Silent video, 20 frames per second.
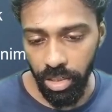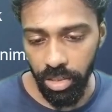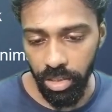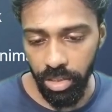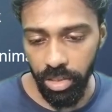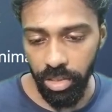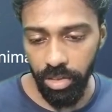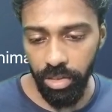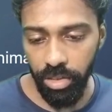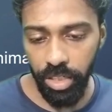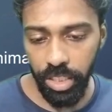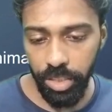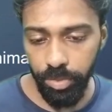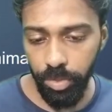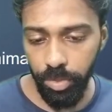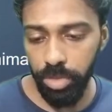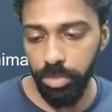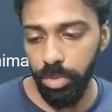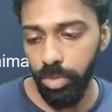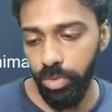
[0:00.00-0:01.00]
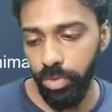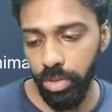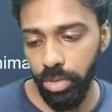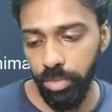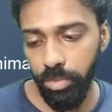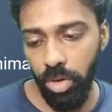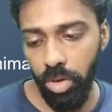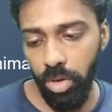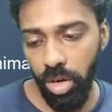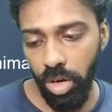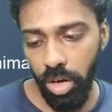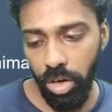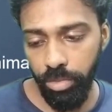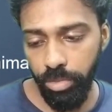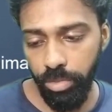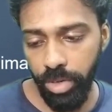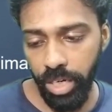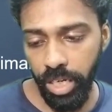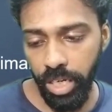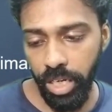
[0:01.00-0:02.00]
responsible for the mock
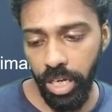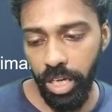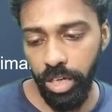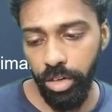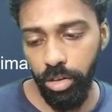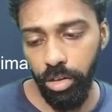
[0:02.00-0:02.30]
outbreak, and also